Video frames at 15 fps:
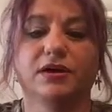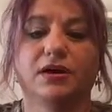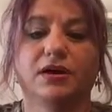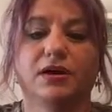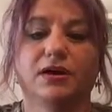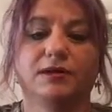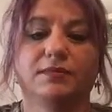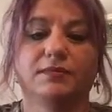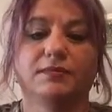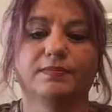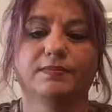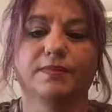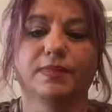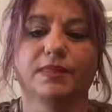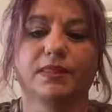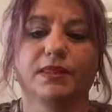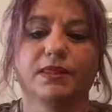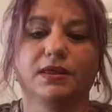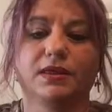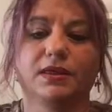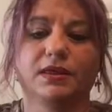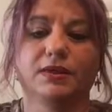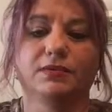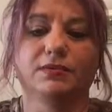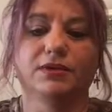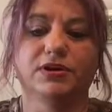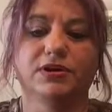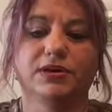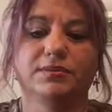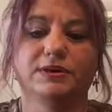And you
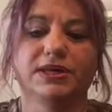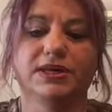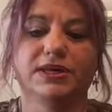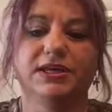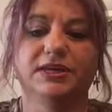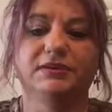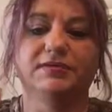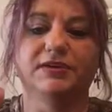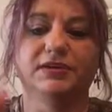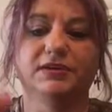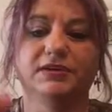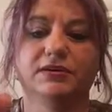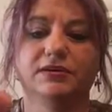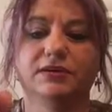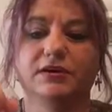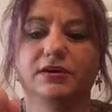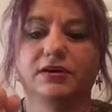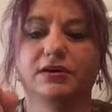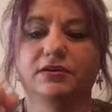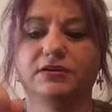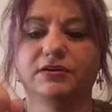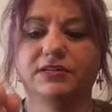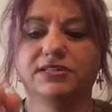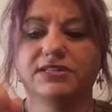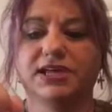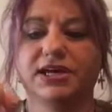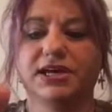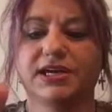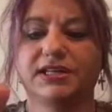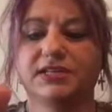want it to be even on the
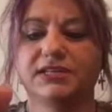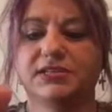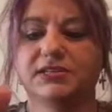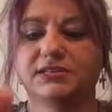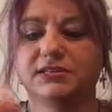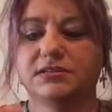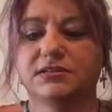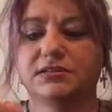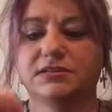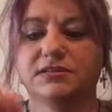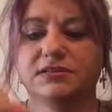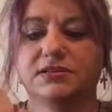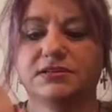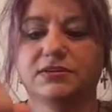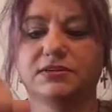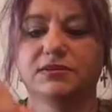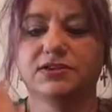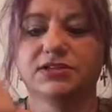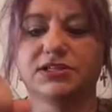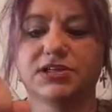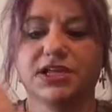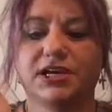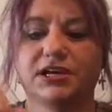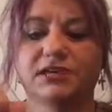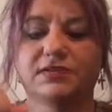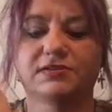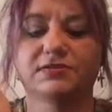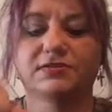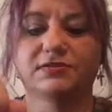sides. So just take and